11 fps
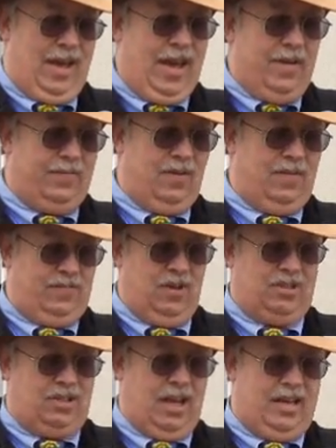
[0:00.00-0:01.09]
If
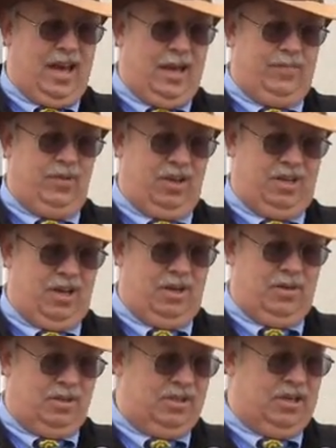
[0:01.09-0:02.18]
first they came for the gun
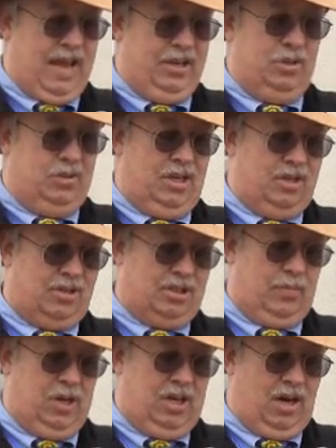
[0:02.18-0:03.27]
owners and you did not
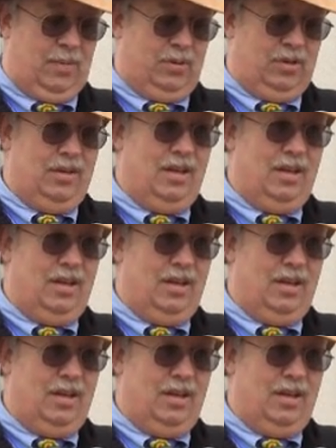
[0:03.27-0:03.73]
speak up,